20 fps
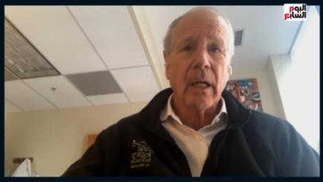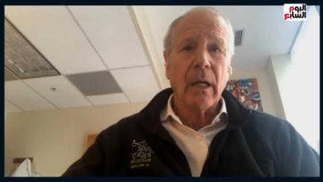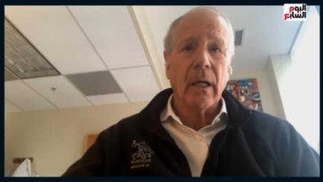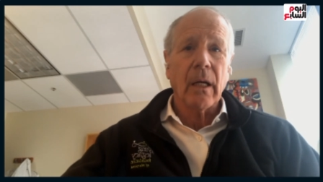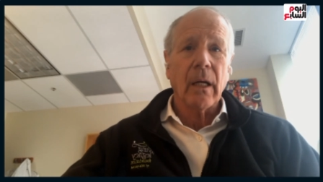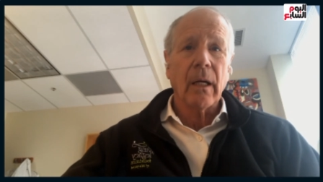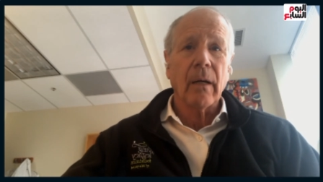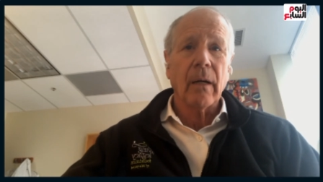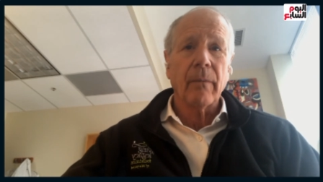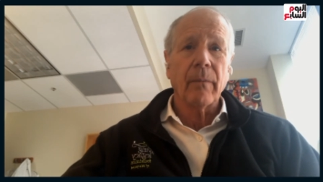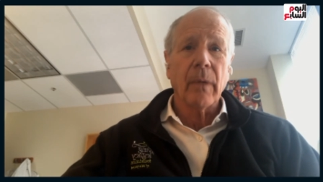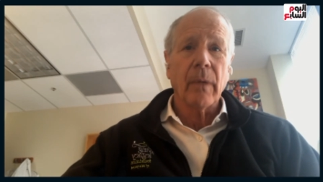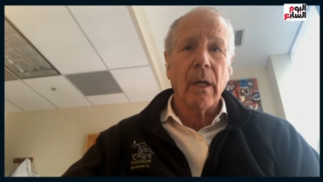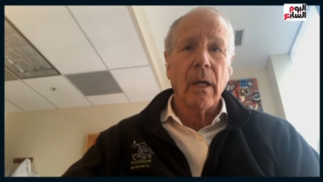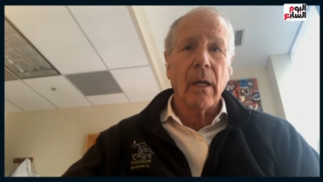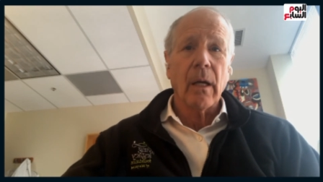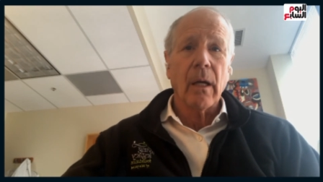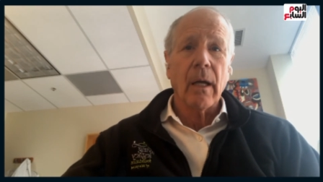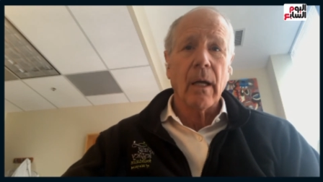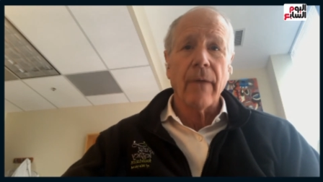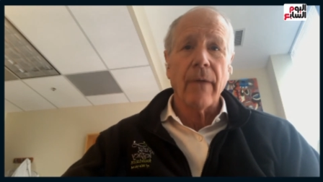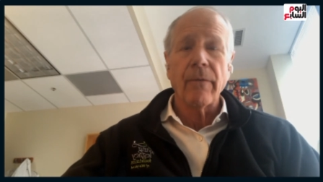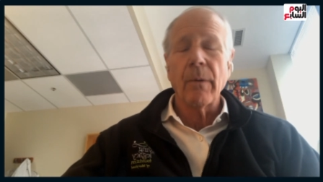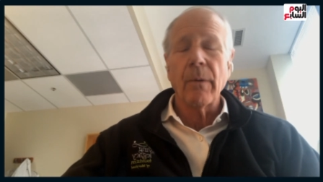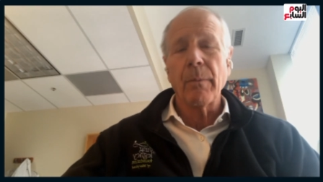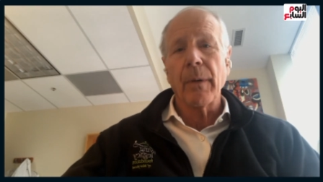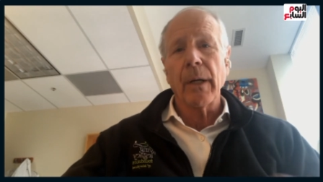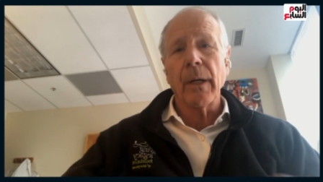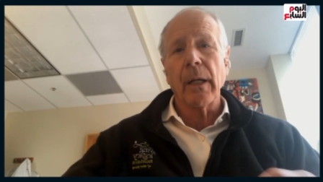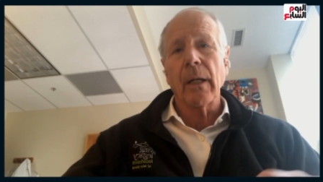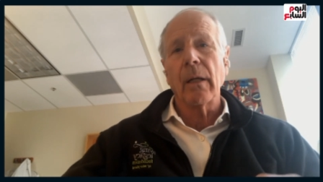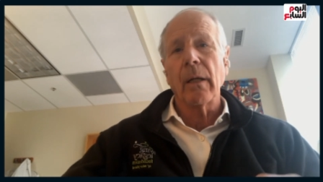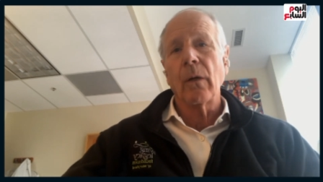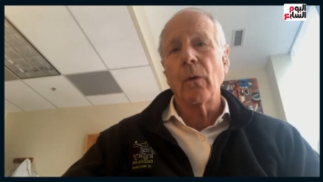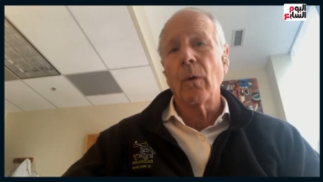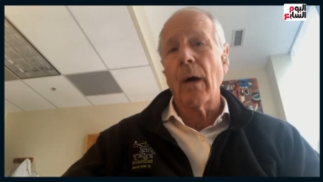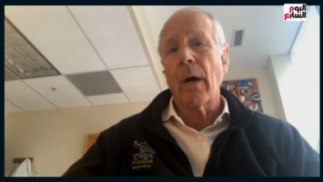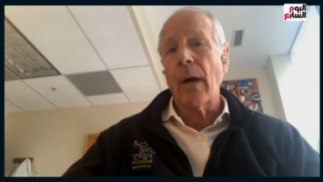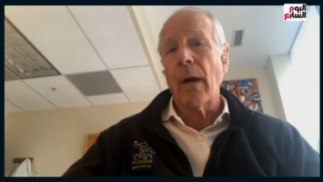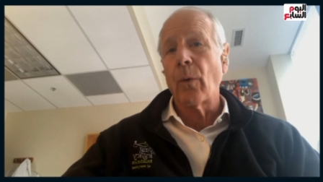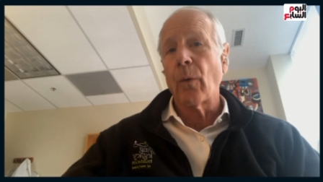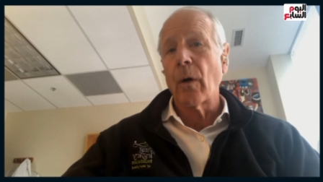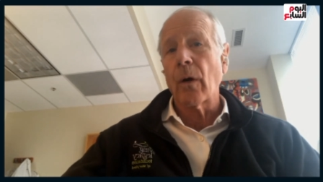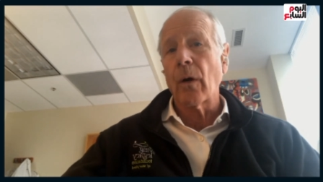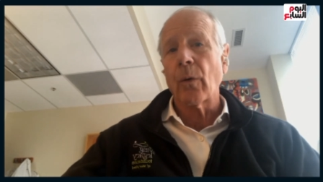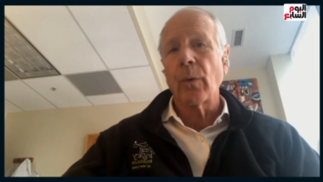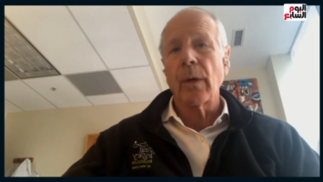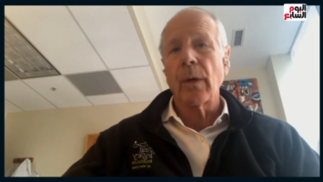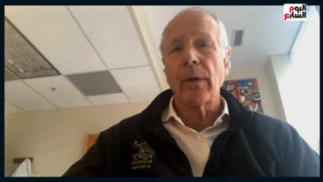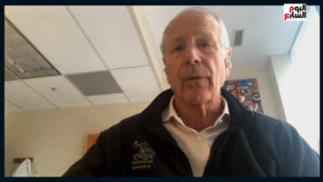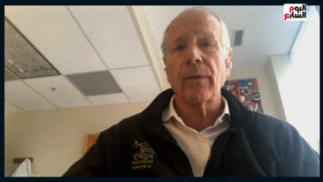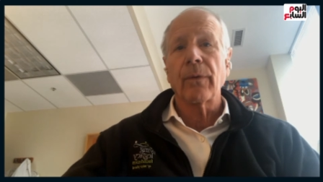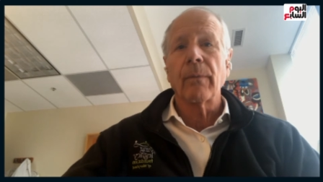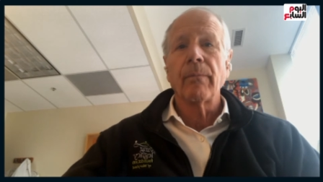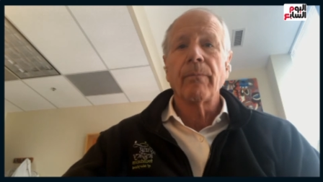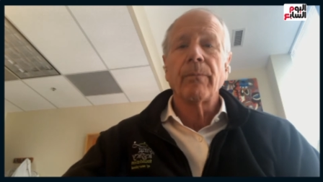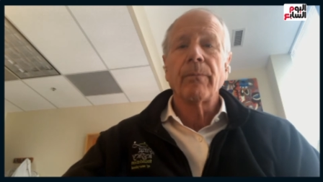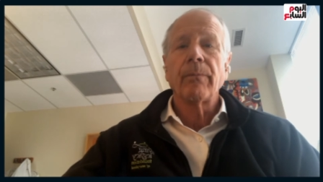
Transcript: Um, everybody who I work with